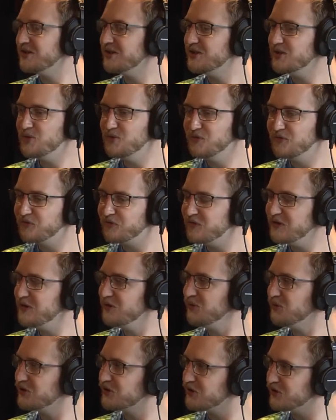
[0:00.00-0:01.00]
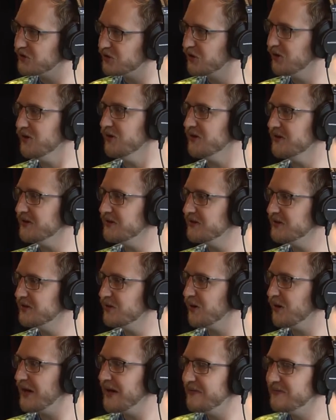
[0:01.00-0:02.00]
you feel good. You
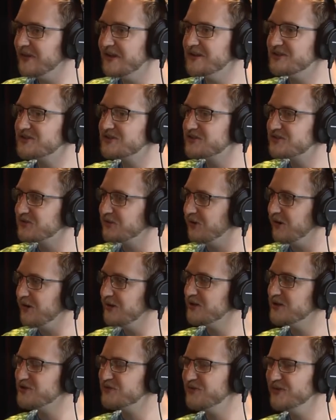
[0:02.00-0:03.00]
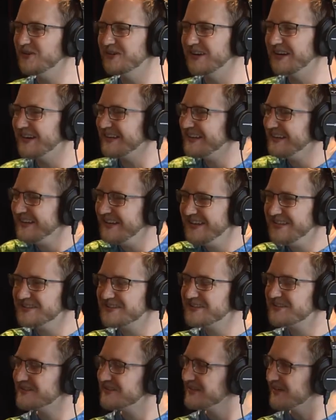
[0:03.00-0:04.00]
don't have that sluggish feeling, and I can't
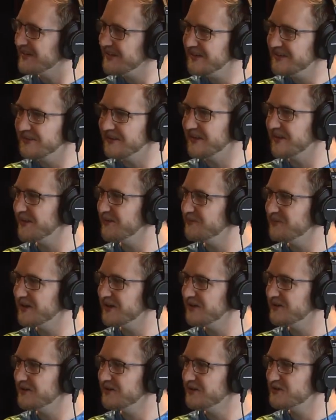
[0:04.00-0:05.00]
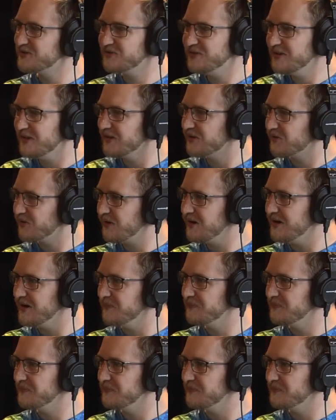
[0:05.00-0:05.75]
stand that, man. I know. Like I, that's